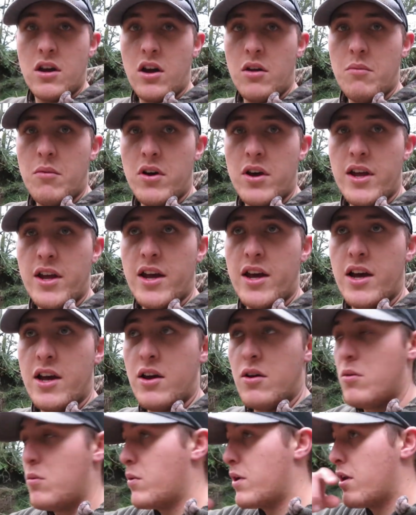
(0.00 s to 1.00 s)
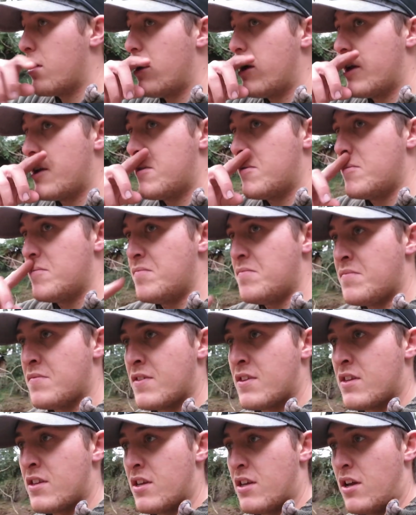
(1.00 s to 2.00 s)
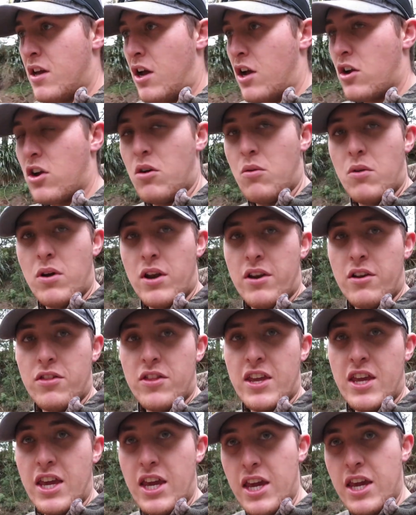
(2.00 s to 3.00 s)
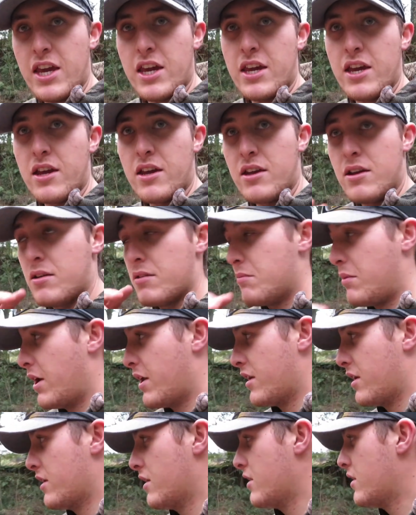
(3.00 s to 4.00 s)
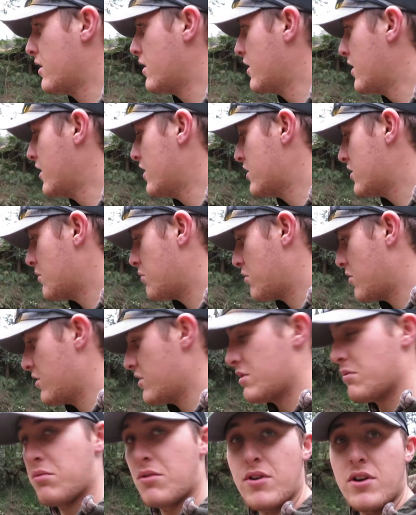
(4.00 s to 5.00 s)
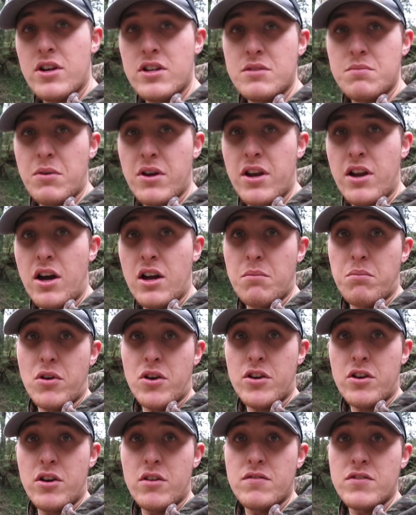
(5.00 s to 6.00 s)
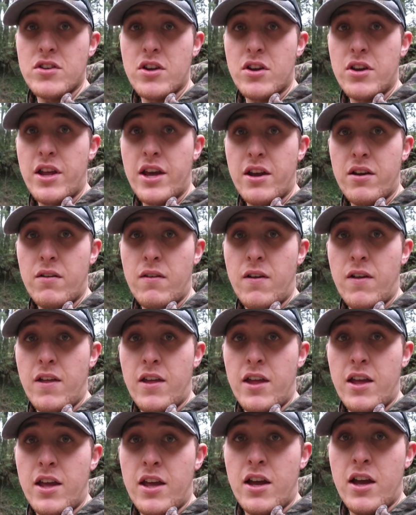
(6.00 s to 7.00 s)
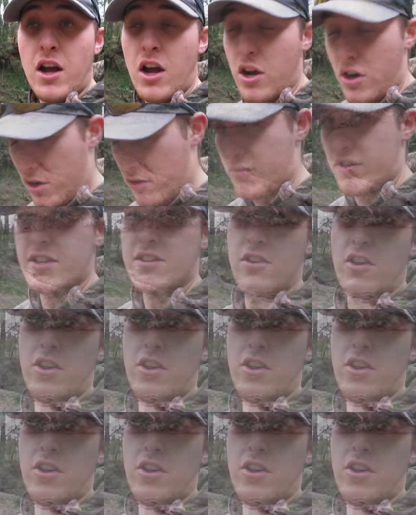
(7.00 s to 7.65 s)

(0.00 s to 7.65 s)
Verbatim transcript: on my uh, wet line. I got one on the egg pattern Surprise, surprise, but I broke off, so now I've got yeah. a ring